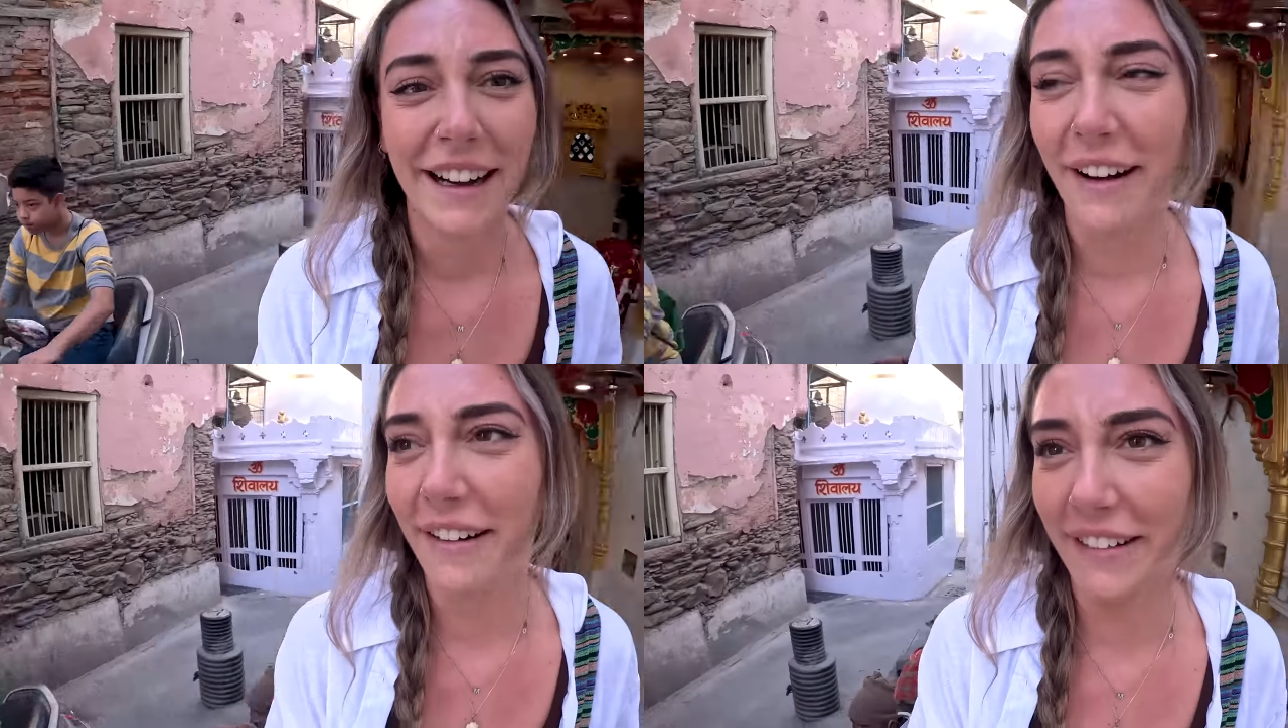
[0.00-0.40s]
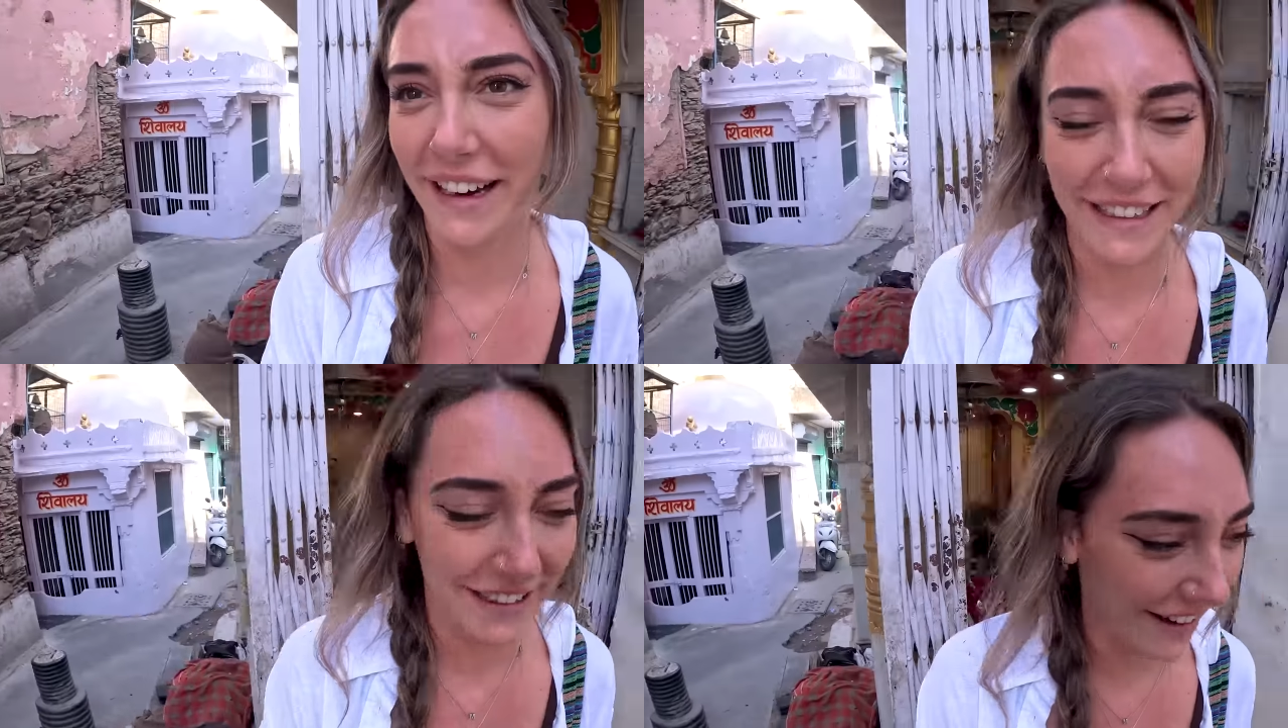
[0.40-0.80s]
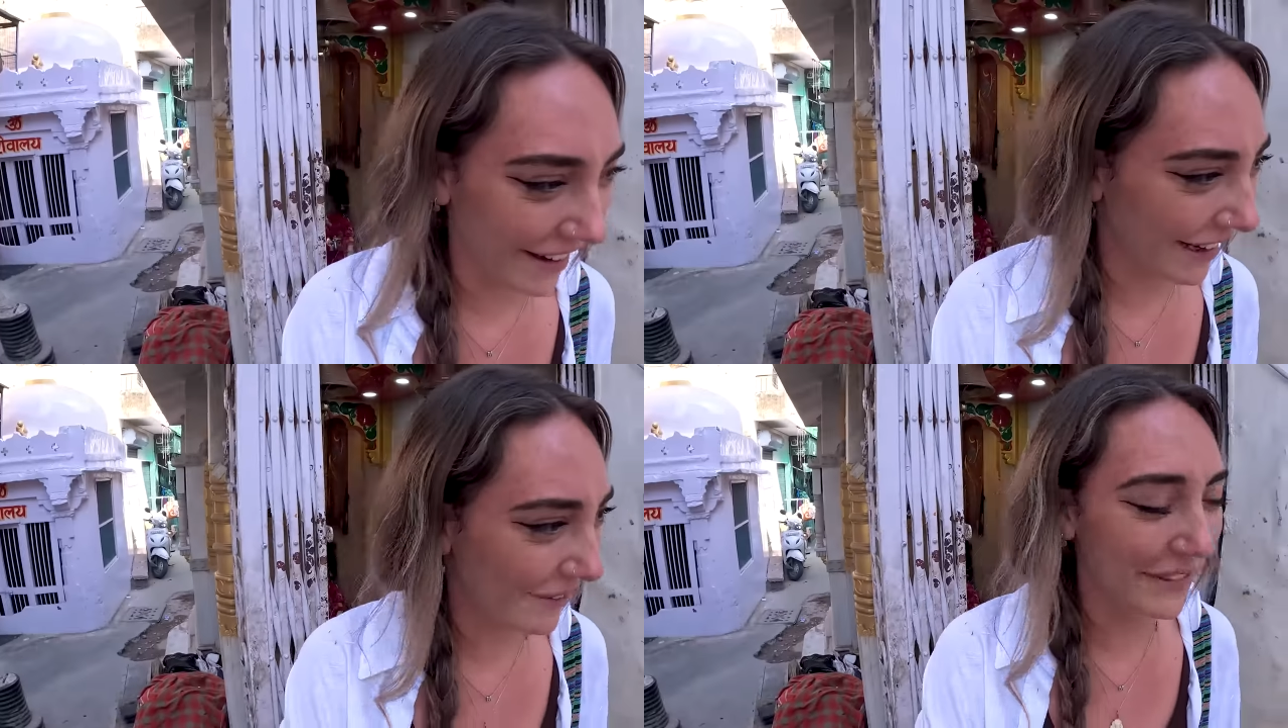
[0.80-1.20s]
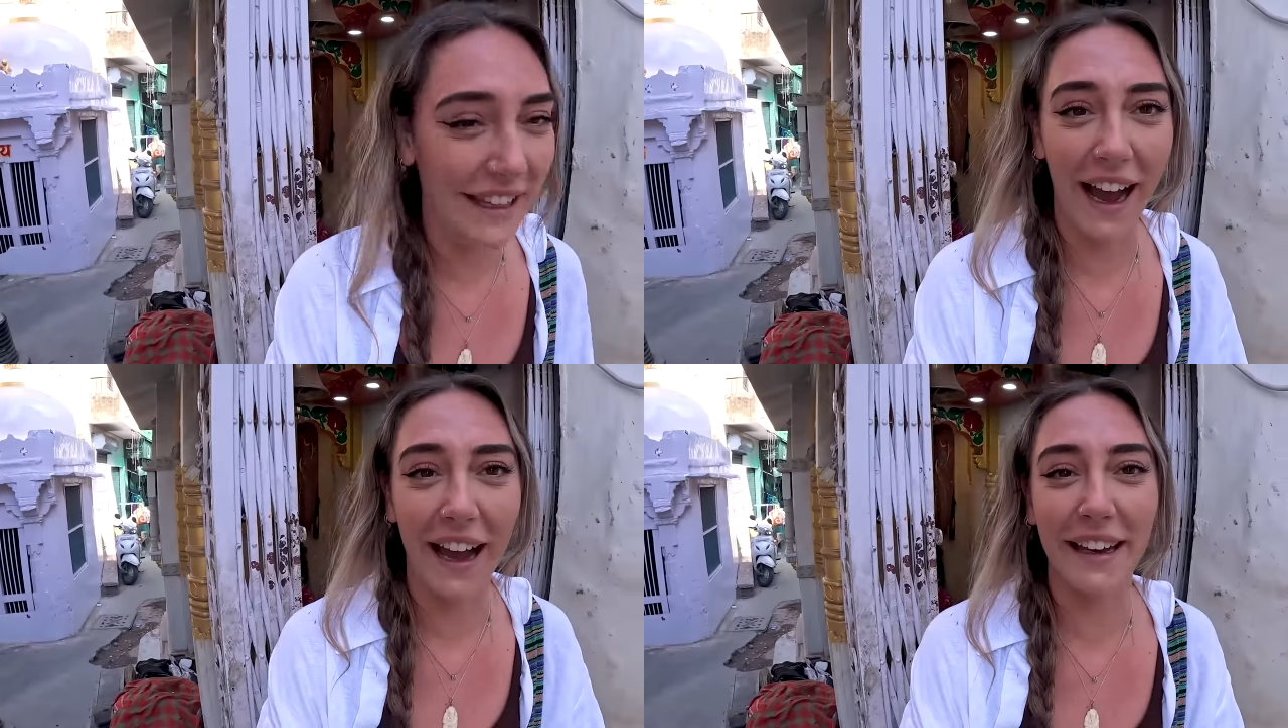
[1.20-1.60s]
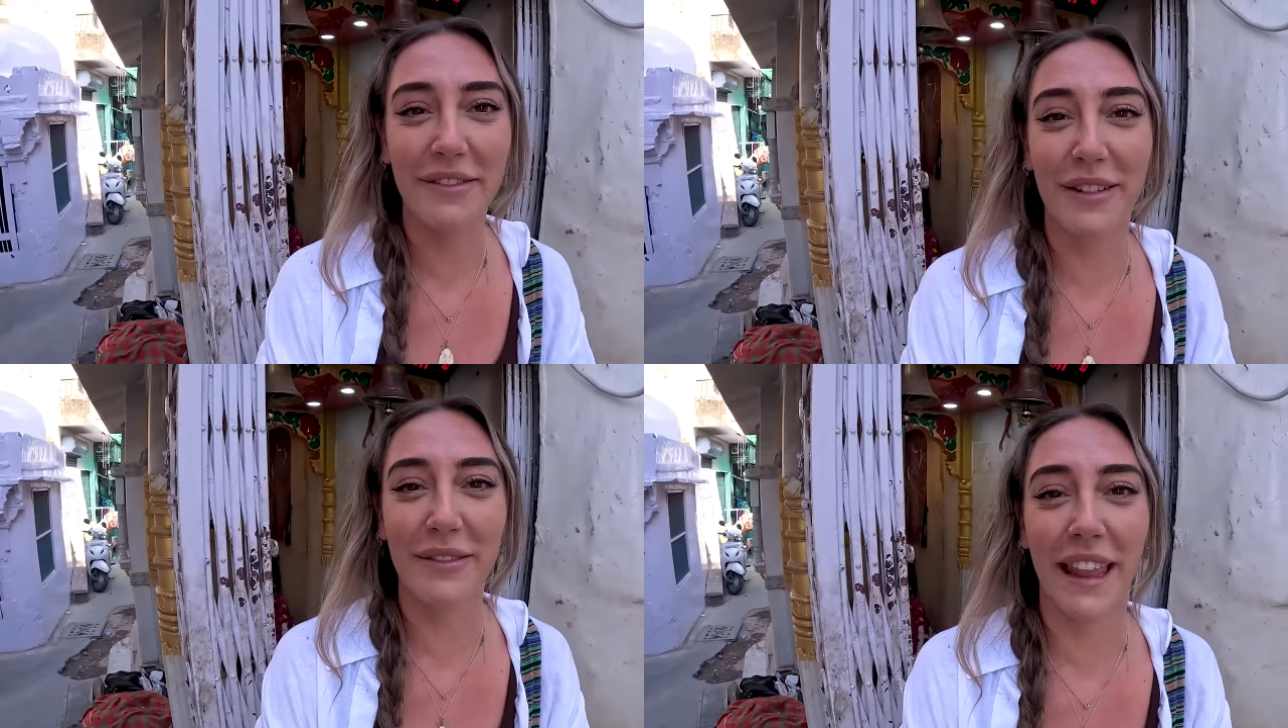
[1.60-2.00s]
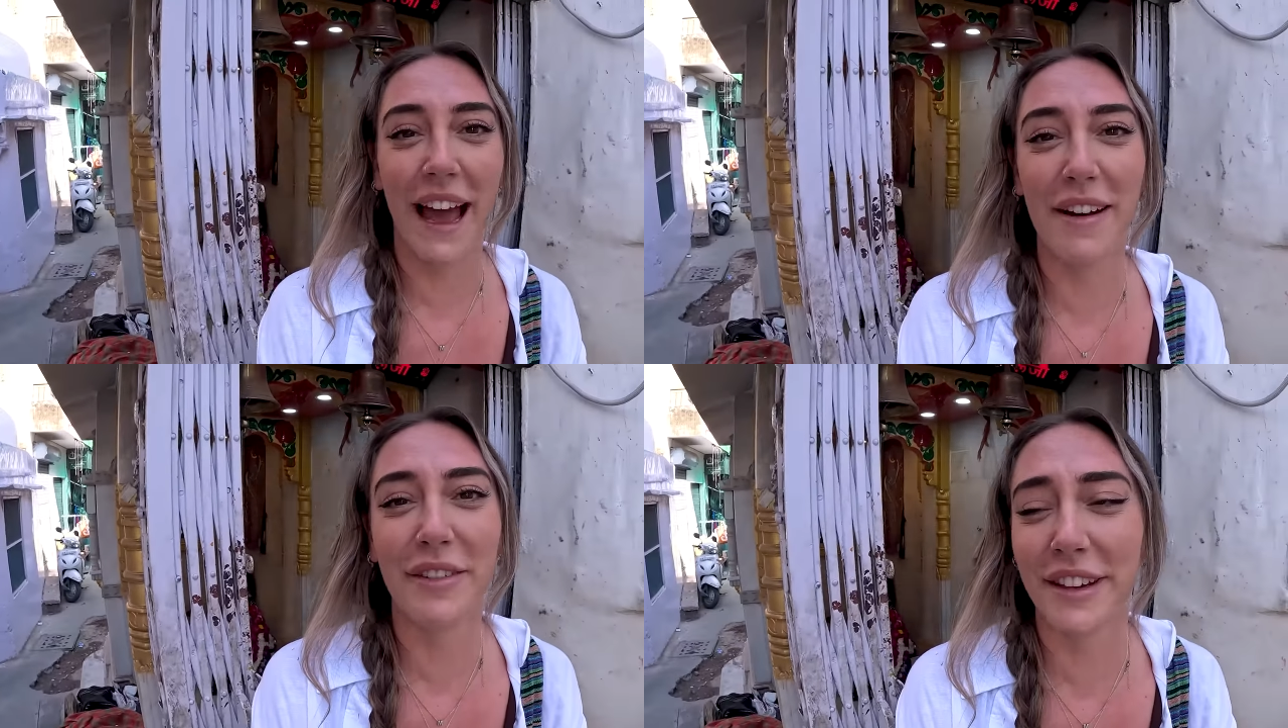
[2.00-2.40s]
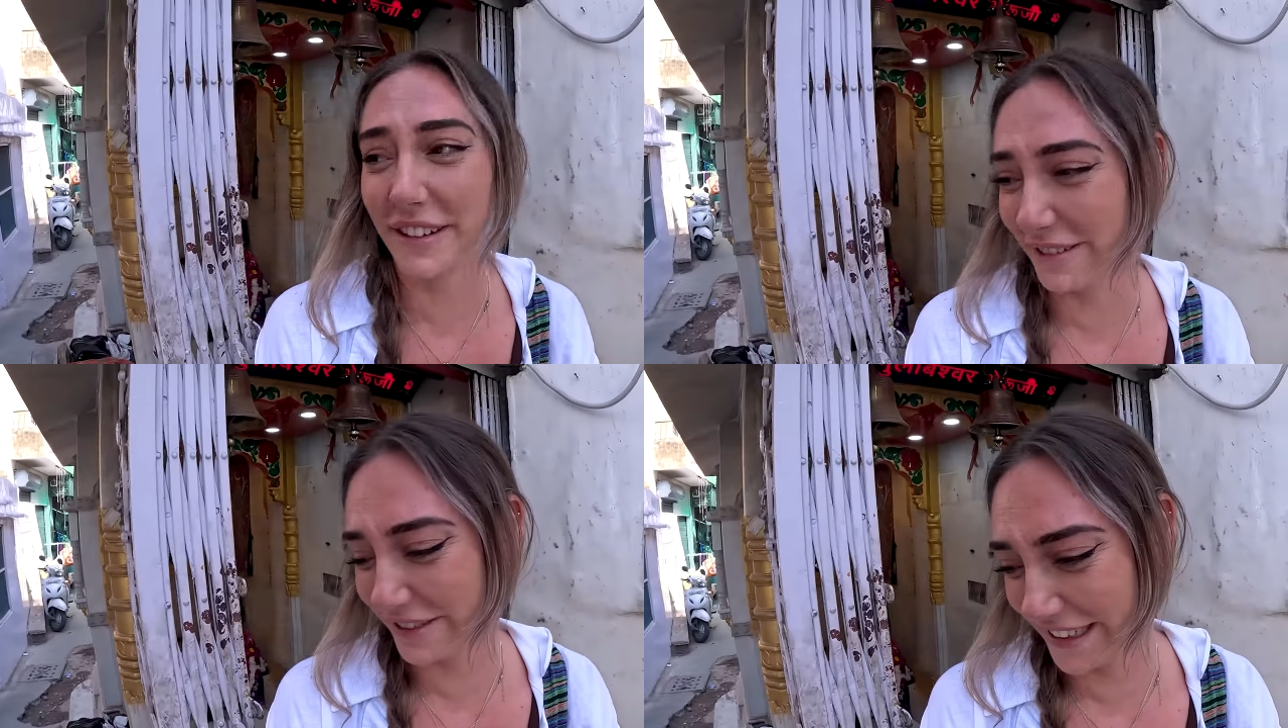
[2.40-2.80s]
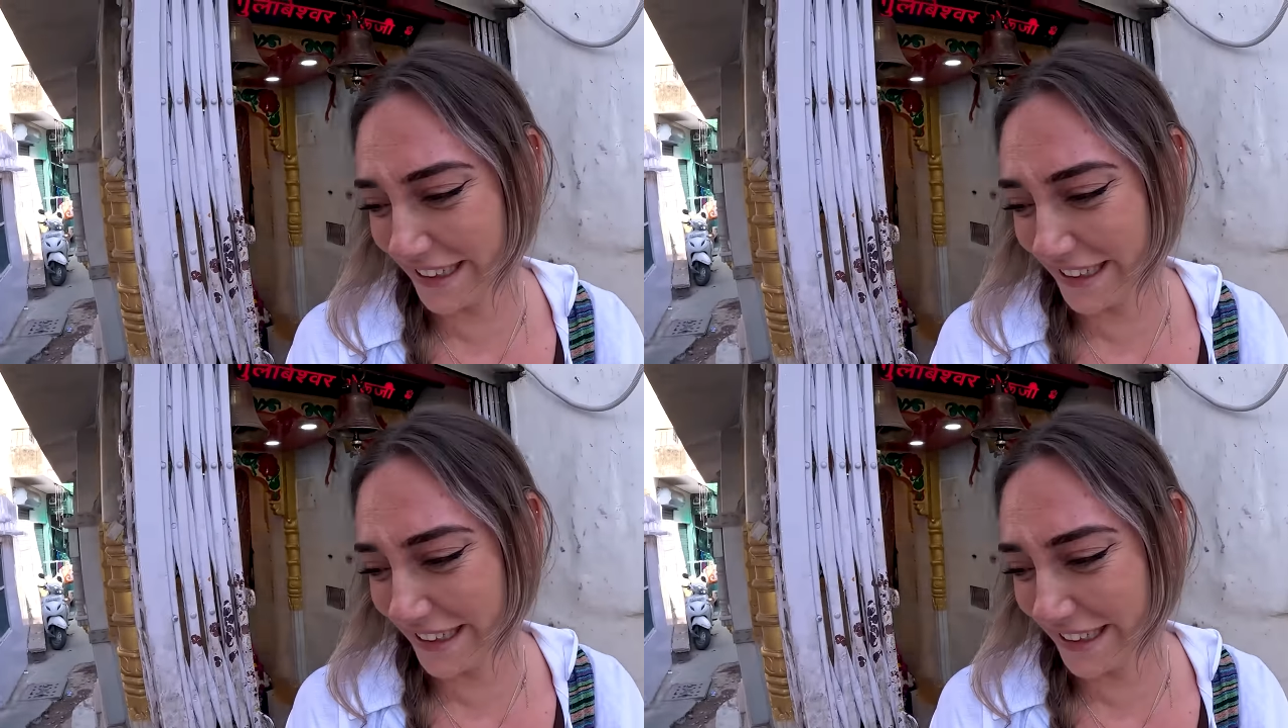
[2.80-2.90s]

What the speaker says: Oh my god, I'm dying from laughter over